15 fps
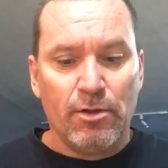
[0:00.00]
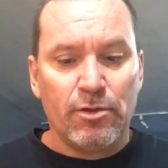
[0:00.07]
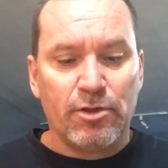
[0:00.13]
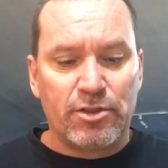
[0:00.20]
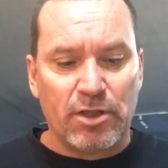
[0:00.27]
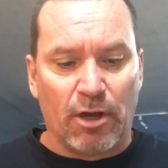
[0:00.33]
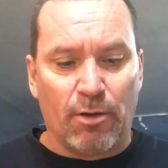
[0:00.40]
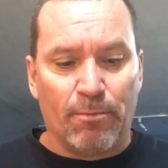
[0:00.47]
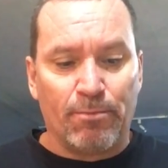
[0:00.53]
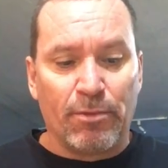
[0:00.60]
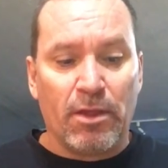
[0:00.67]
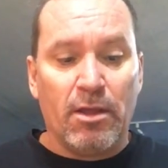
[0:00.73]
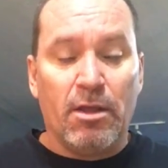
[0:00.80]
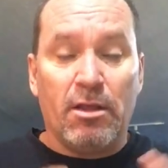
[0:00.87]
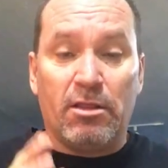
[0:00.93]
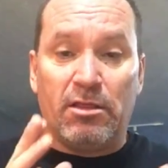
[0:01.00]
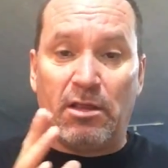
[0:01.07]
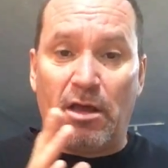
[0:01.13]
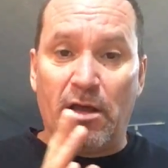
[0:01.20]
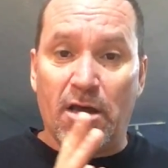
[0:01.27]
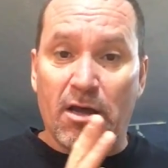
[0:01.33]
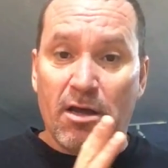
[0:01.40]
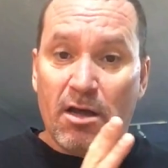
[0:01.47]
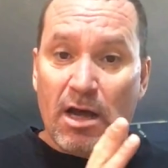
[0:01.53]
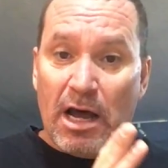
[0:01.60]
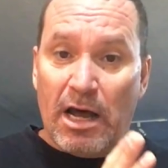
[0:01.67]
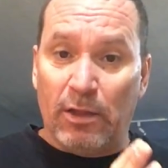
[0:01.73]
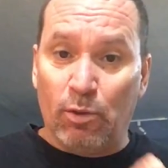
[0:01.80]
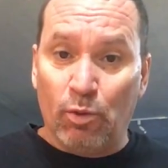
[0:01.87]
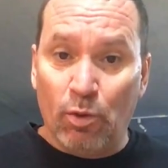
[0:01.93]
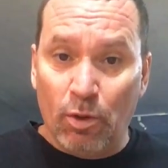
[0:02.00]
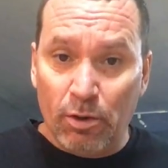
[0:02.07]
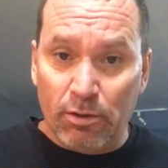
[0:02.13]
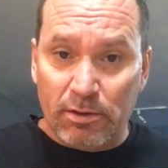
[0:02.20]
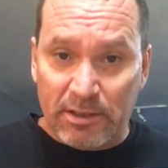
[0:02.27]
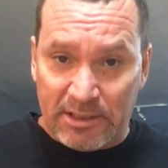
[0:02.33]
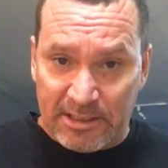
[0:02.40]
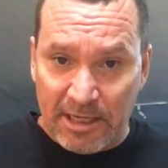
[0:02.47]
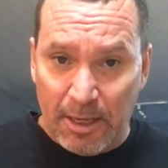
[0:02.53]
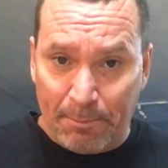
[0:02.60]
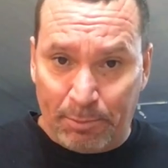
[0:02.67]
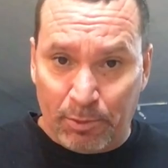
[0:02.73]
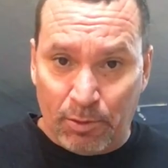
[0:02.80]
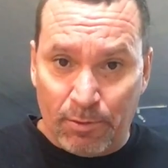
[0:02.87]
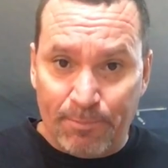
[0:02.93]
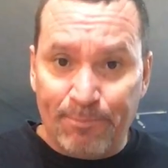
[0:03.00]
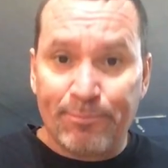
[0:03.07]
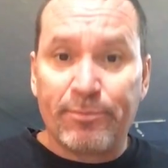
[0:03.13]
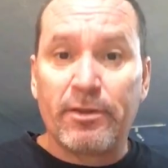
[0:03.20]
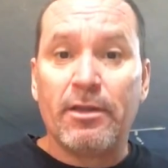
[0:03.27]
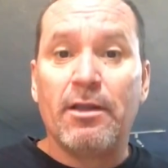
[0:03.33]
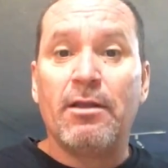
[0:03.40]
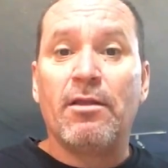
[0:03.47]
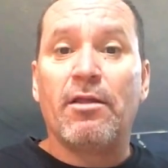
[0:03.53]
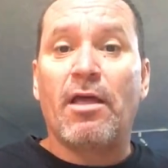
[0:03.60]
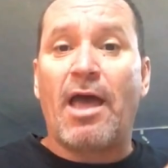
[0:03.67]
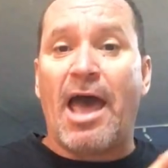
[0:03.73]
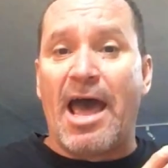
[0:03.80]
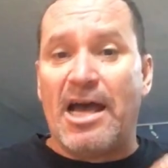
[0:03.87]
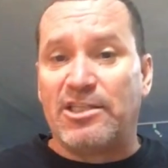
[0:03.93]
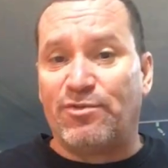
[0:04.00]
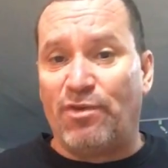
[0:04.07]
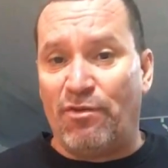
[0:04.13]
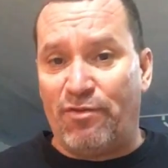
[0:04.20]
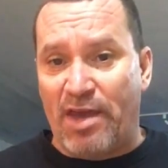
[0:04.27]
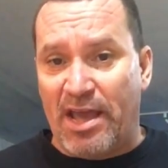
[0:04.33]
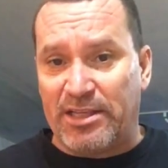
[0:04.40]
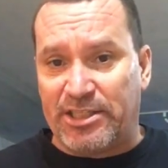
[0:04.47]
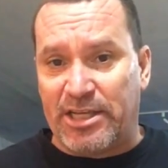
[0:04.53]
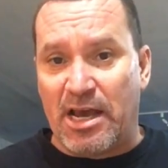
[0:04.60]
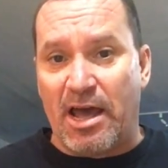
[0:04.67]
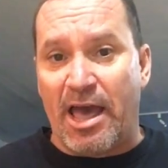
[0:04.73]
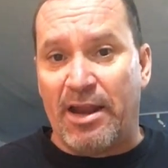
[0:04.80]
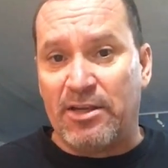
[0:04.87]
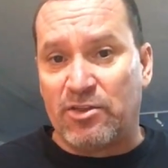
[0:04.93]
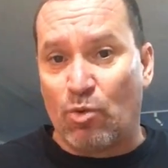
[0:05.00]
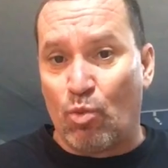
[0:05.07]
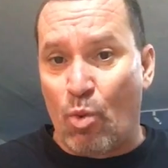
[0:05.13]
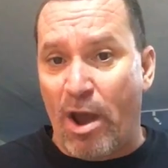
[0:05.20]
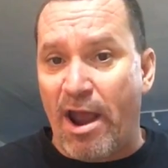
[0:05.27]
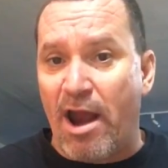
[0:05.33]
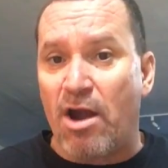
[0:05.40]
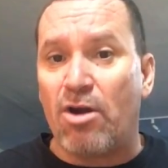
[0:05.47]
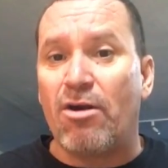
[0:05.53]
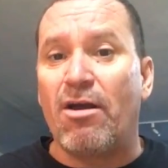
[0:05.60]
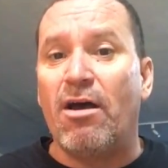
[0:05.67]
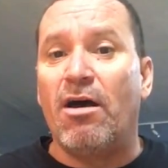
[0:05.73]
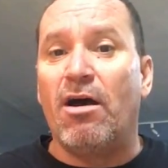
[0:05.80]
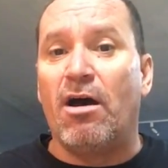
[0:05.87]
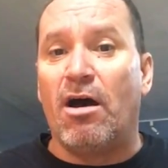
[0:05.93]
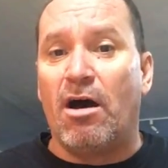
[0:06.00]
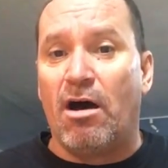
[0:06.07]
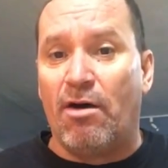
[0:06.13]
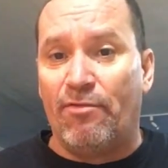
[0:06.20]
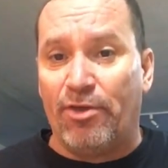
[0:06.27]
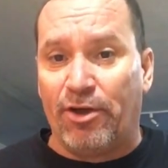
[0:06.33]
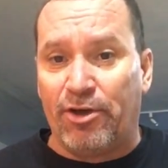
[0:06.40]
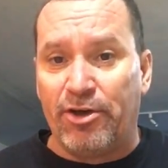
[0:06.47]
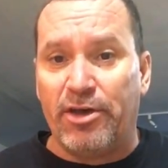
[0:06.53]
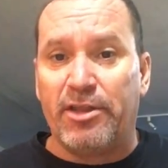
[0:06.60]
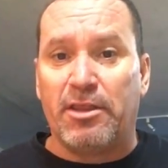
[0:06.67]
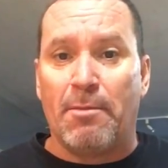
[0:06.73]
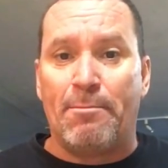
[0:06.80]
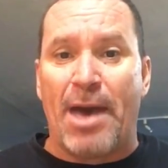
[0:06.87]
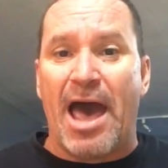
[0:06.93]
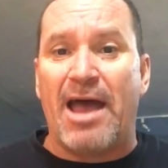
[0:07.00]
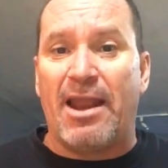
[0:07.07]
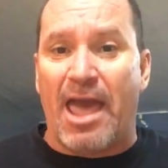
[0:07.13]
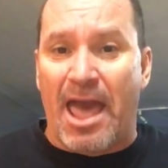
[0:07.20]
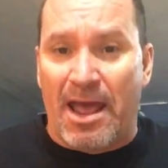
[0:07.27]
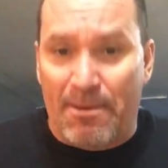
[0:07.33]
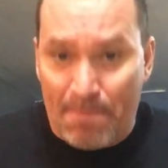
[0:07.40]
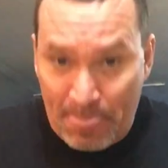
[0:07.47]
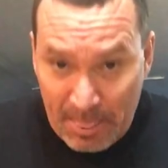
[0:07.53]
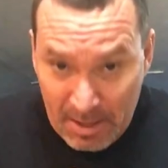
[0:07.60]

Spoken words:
So the discipulo has vivencia and is aware of the good, the bad, and